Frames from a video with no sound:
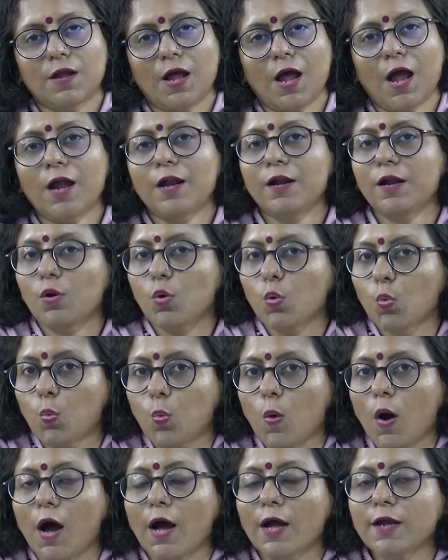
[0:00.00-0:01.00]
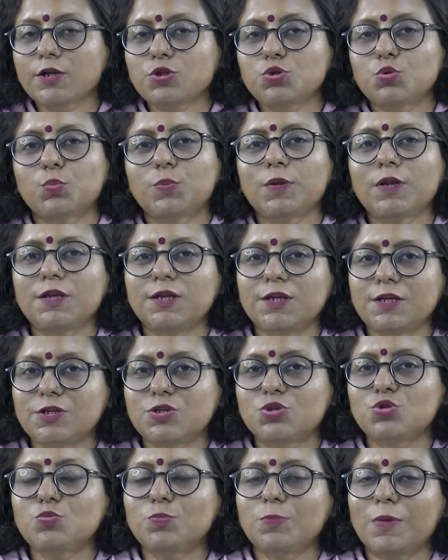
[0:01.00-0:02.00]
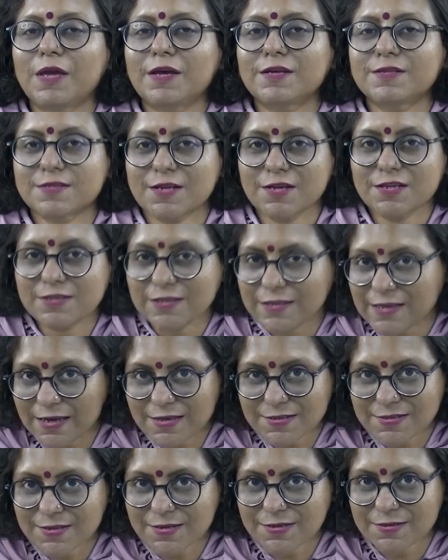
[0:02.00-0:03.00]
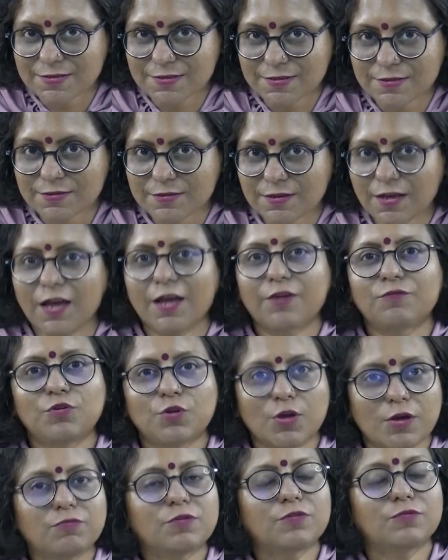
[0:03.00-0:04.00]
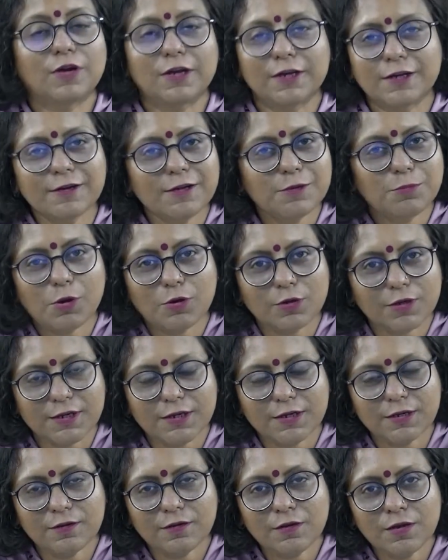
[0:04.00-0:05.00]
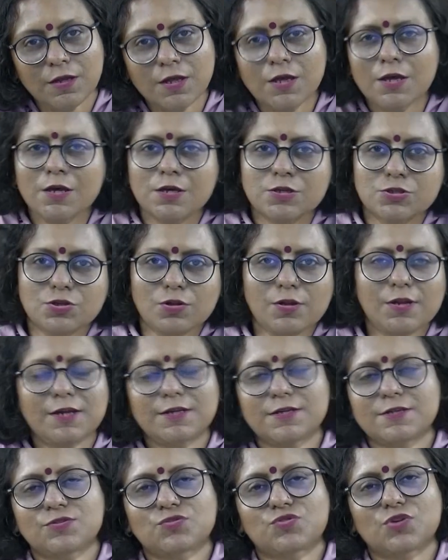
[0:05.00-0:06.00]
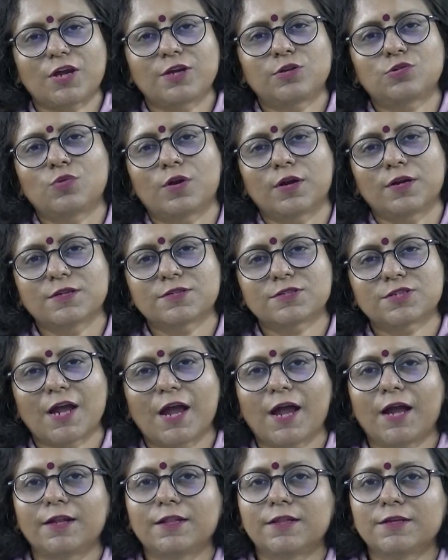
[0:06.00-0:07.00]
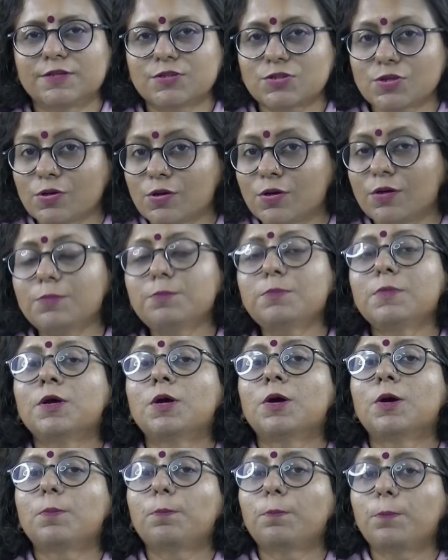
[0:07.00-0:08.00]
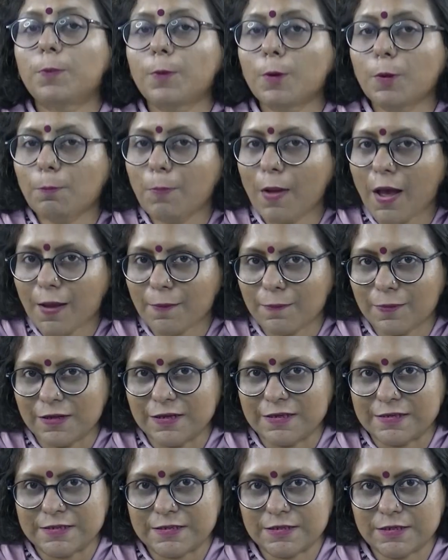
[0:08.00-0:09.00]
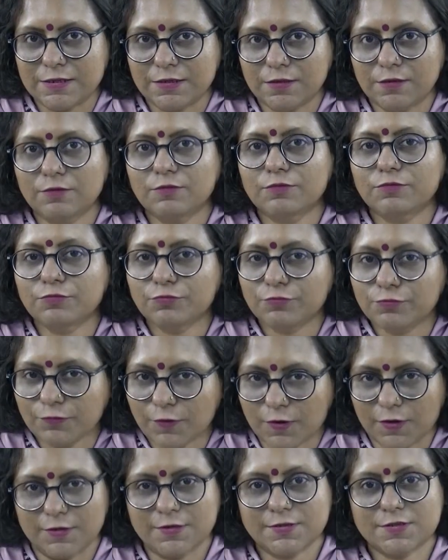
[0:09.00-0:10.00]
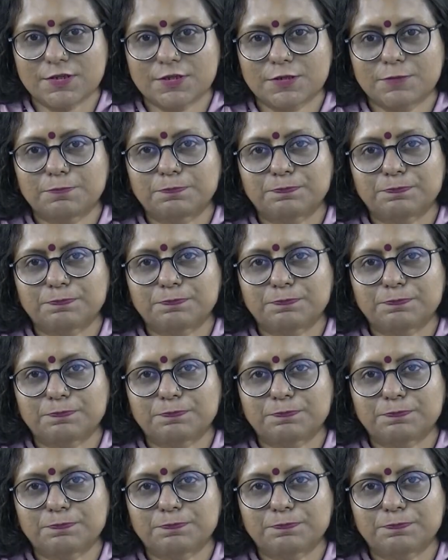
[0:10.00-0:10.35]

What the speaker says: And why do we need to make such guesses? Have you ever wondered about it? So let us try to understand the term probability first.